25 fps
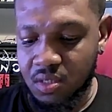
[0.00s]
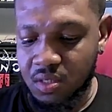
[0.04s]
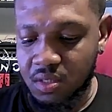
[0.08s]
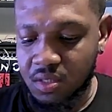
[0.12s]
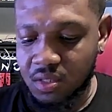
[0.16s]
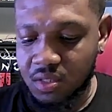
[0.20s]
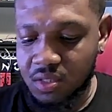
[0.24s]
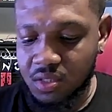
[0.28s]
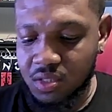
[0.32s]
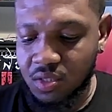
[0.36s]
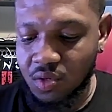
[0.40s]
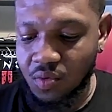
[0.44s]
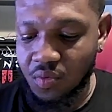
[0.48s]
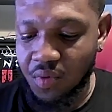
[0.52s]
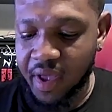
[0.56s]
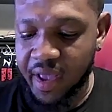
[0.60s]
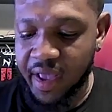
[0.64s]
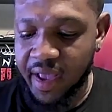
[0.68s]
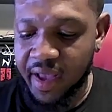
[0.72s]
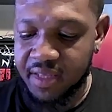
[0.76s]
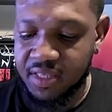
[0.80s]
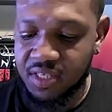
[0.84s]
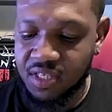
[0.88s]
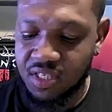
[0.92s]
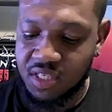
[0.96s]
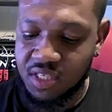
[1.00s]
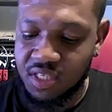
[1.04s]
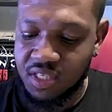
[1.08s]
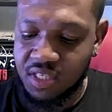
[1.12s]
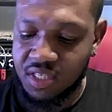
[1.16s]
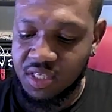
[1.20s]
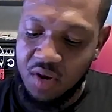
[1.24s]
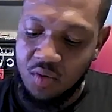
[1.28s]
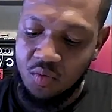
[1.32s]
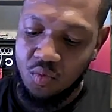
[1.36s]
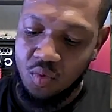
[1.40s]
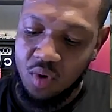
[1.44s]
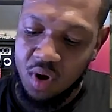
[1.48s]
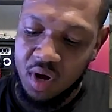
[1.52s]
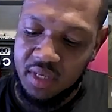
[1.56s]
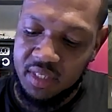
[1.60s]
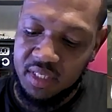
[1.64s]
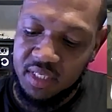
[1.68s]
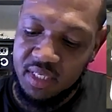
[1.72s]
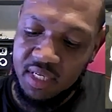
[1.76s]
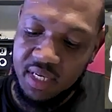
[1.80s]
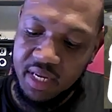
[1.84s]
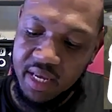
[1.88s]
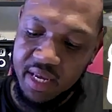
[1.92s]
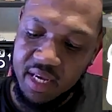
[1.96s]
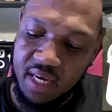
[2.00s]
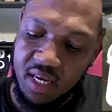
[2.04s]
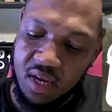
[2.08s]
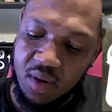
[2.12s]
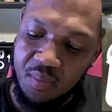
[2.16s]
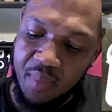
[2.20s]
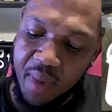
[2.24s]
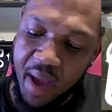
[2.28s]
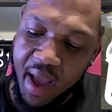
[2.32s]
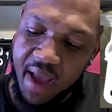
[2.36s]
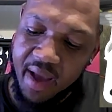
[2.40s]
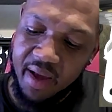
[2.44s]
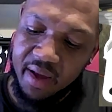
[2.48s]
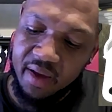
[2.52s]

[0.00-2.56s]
So wait, it's saying it wants it in the back.